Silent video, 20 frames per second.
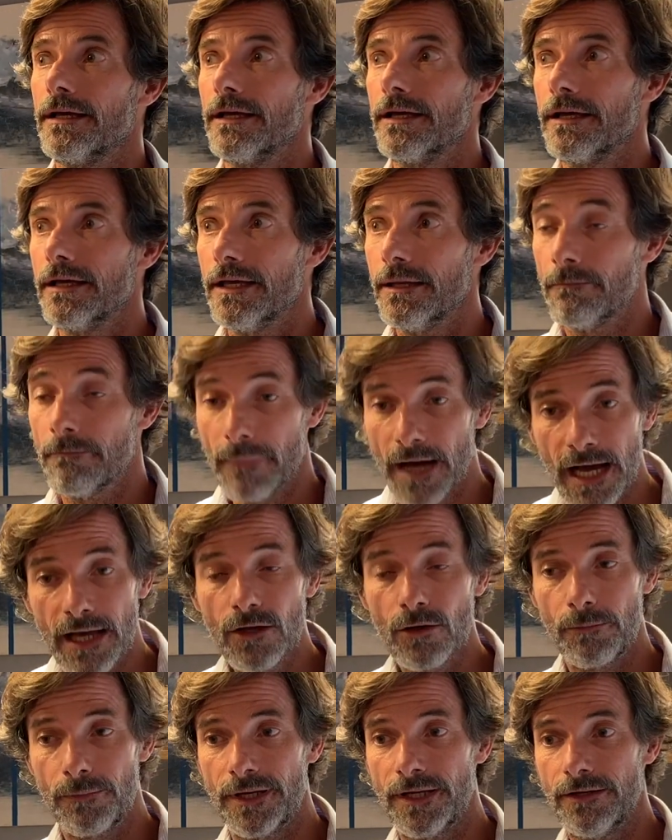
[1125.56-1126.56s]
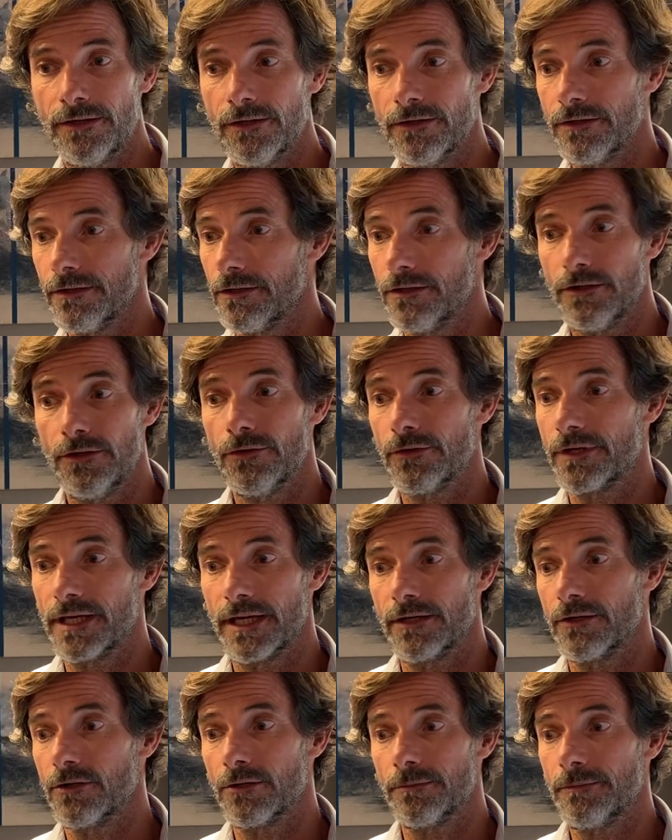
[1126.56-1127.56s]
in my opinion, you
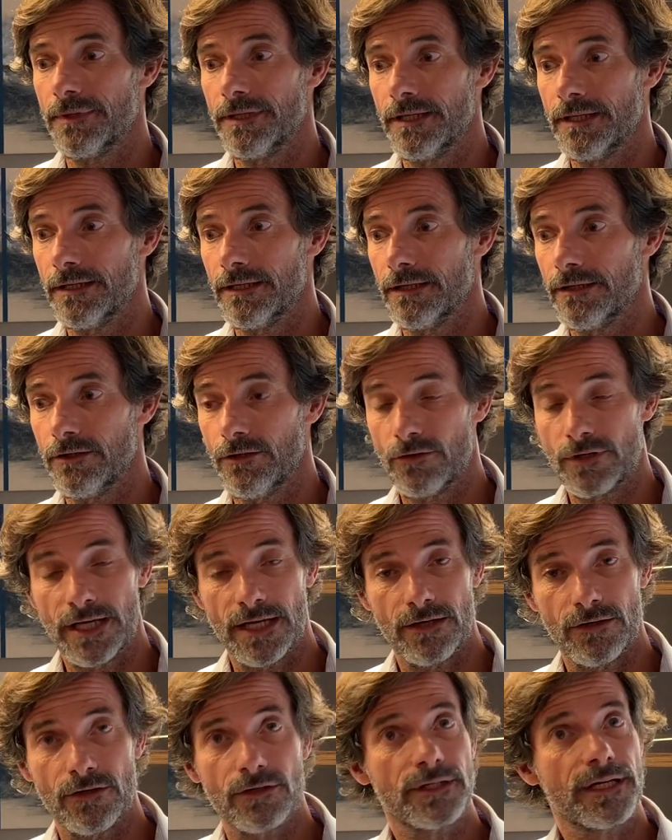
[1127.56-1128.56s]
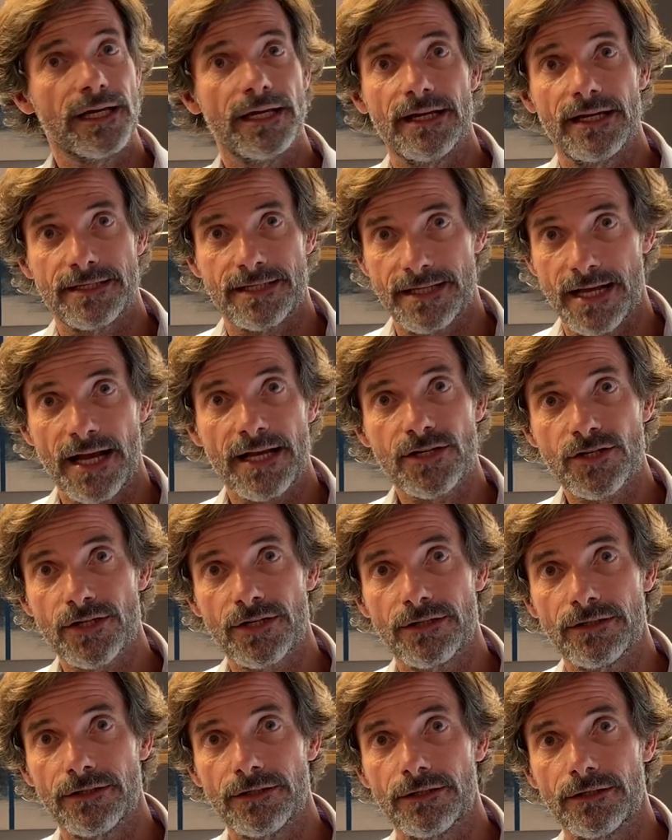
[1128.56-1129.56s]
cannot get a
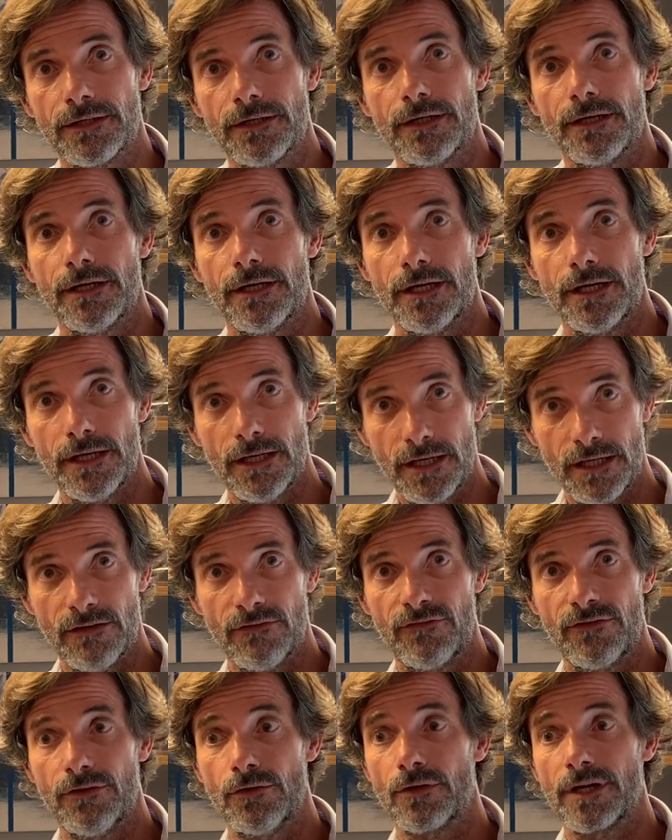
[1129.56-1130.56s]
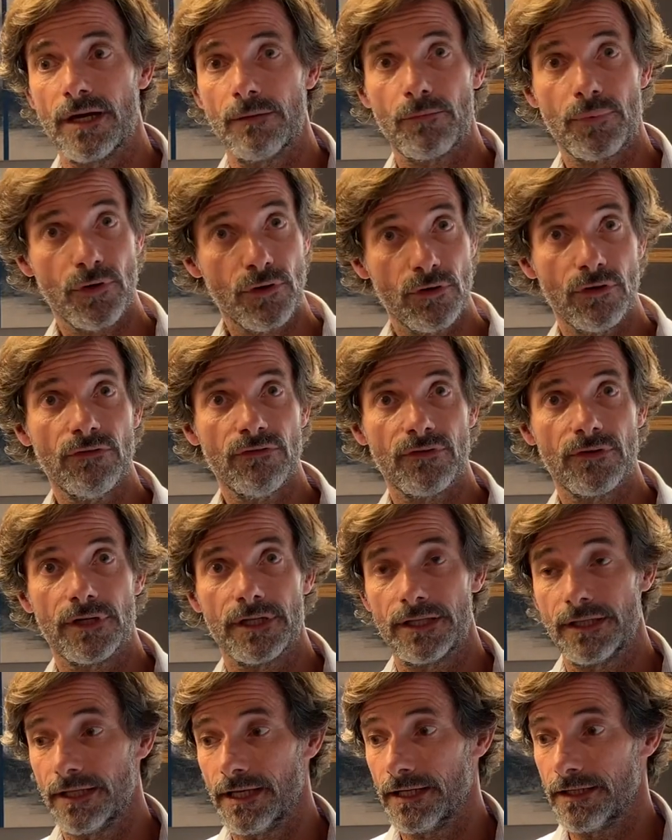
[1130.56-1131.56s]
sanction if you can prove
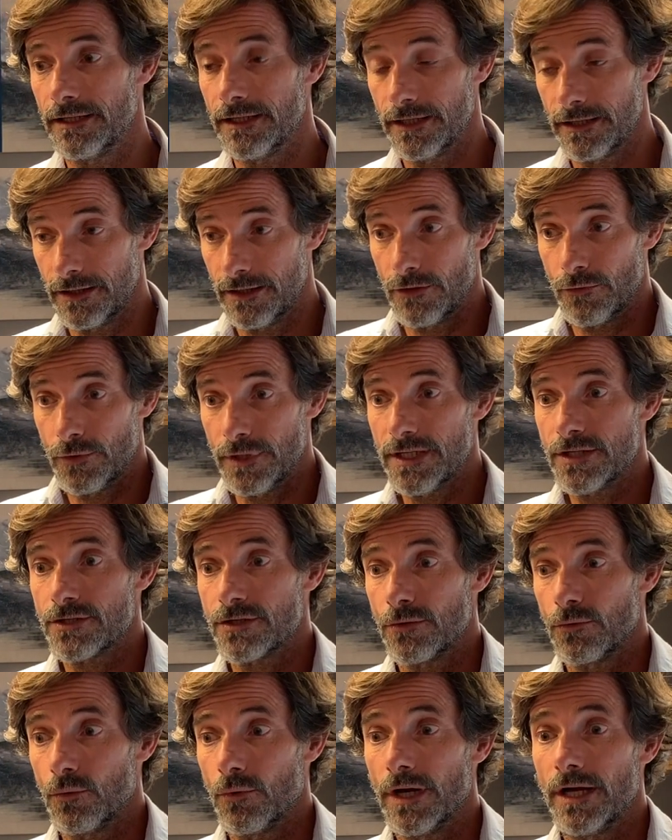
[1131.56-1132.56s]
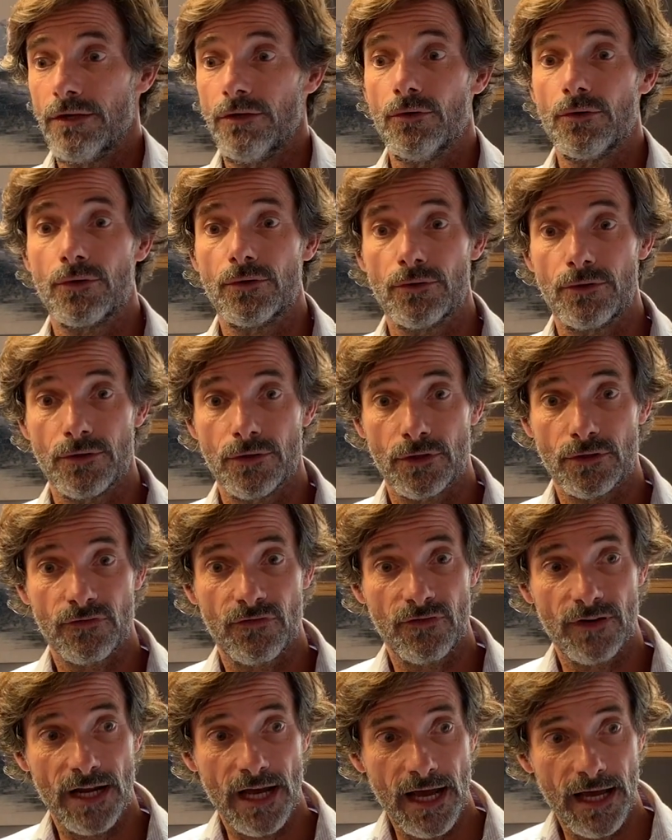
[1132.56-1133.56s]
that the reason why you could not
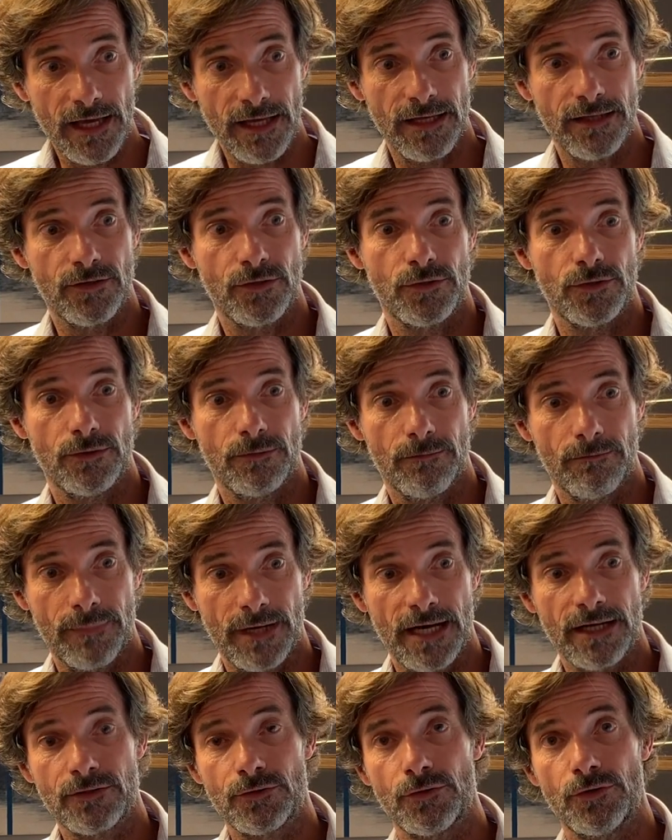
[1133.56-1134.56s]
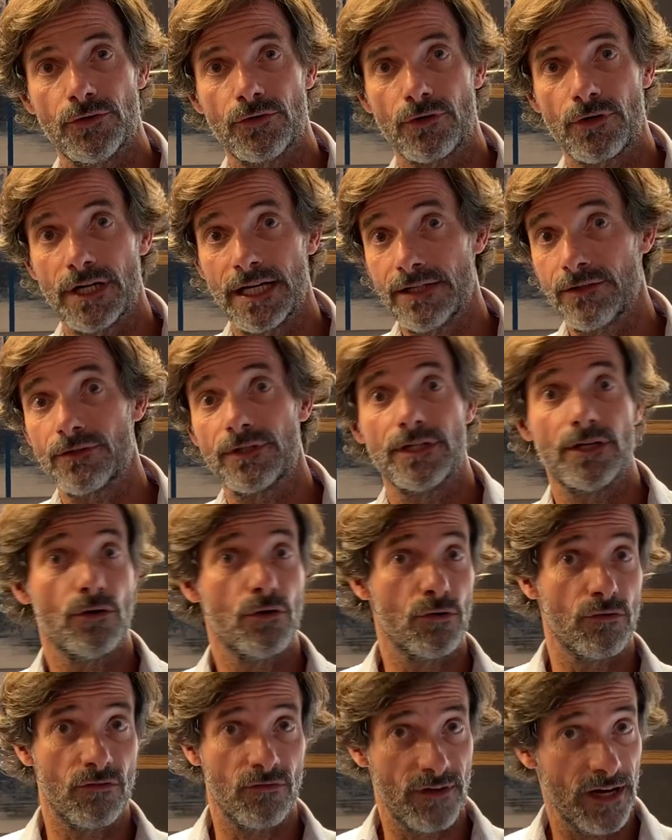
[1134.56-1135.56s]
fly back to your country
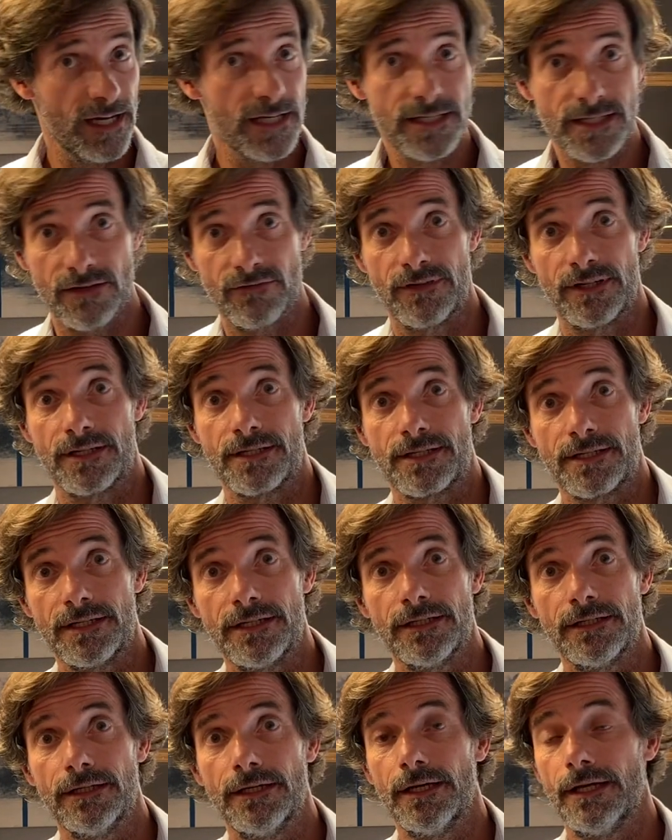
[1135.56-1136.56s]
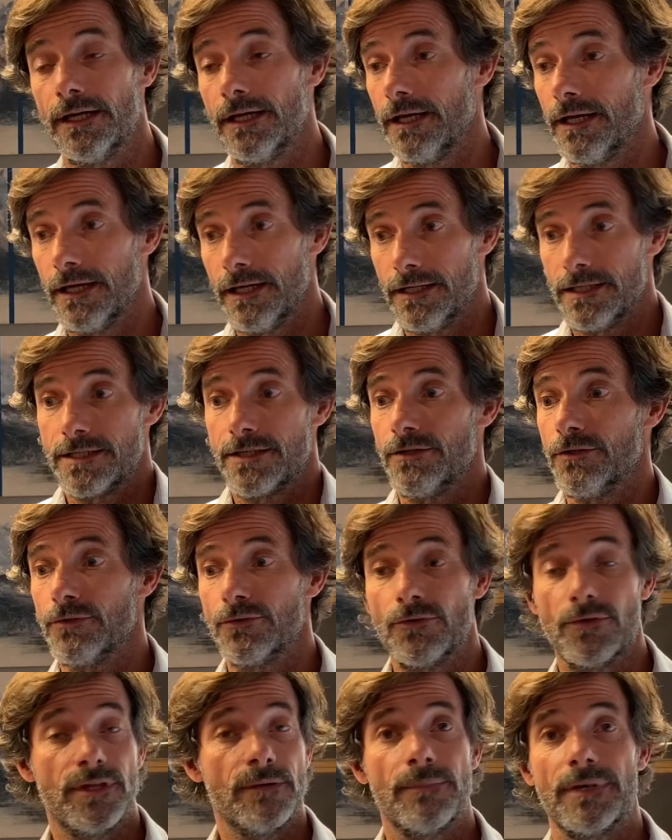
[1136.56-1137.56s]
or vice versa is due to
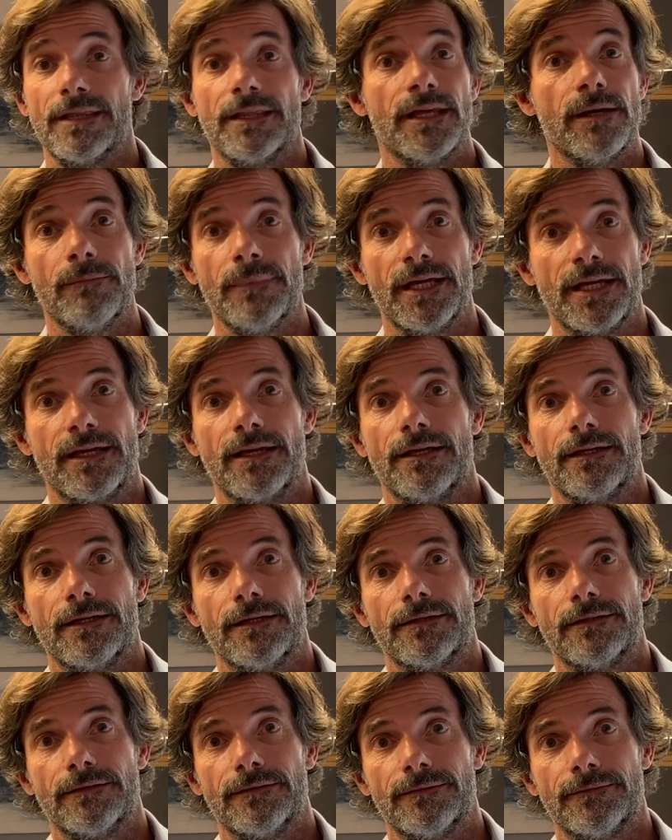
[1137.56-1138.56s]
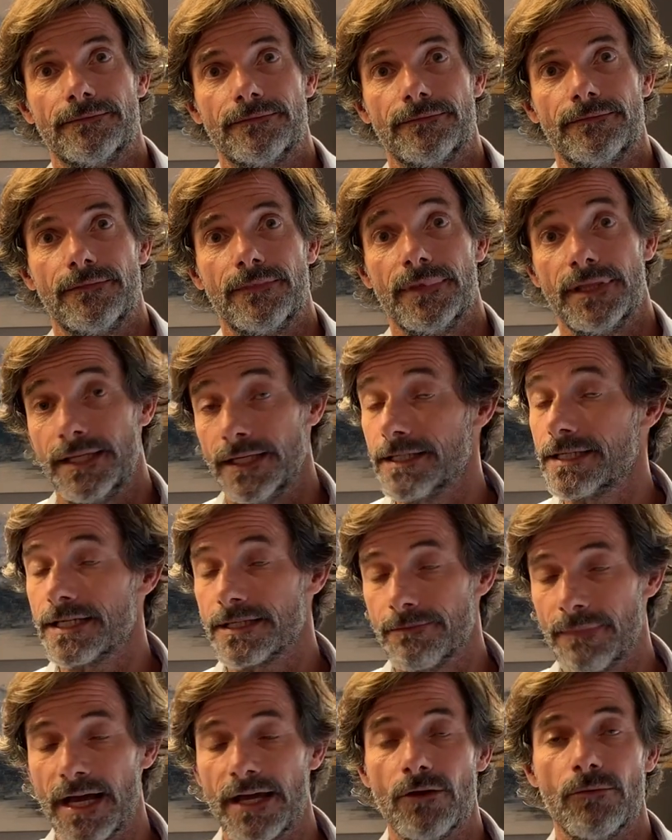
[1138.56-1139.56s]
the pandemic. This is
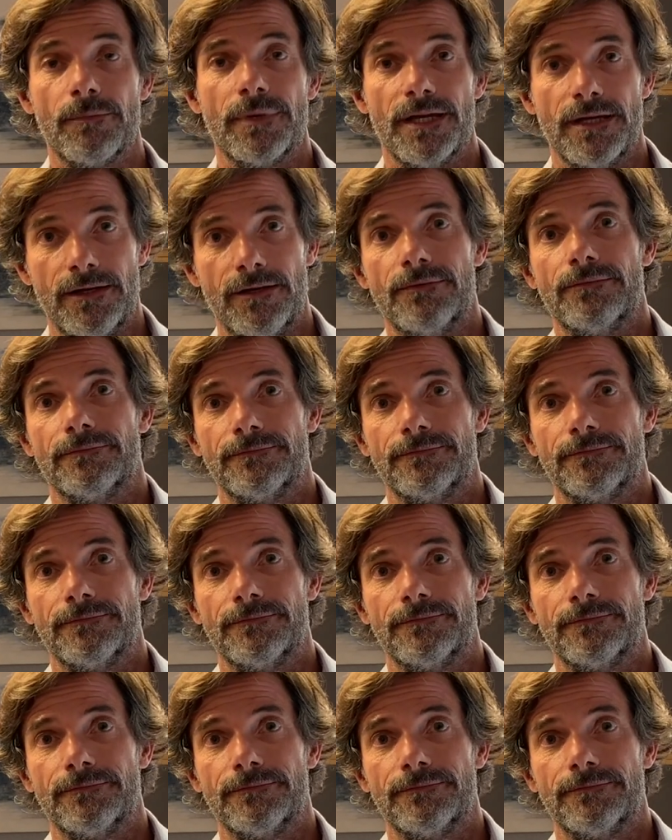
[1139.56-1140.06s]
my opinion.